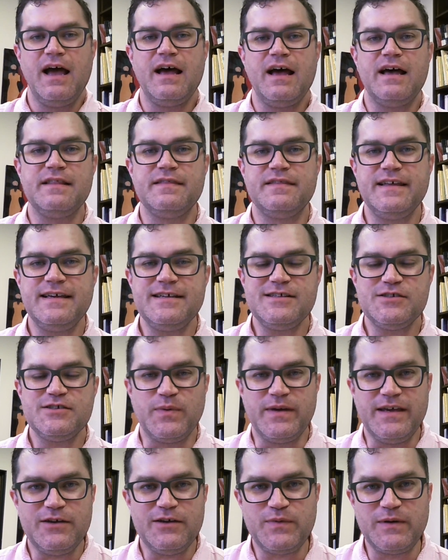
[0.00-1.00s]
Uh, this
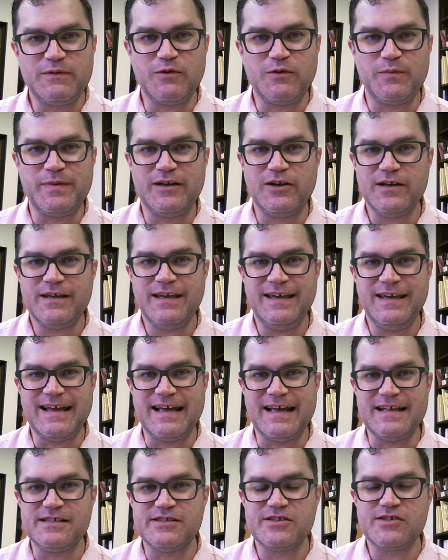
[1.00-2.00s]
week we will be looking
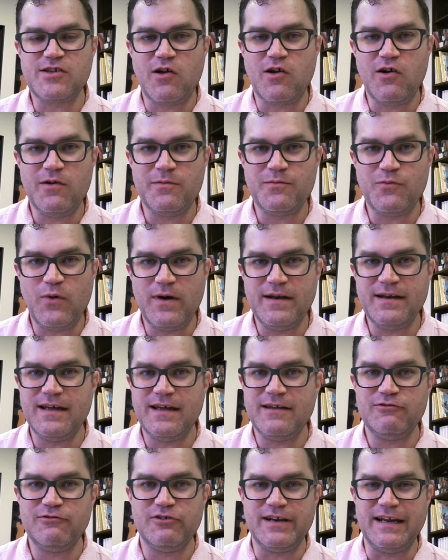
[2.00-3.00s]
at Psalm
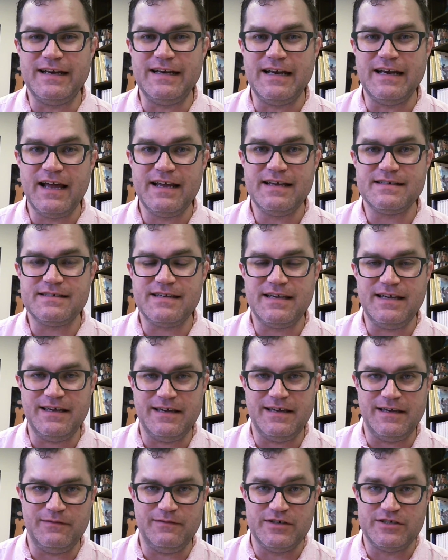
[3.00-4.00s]
119,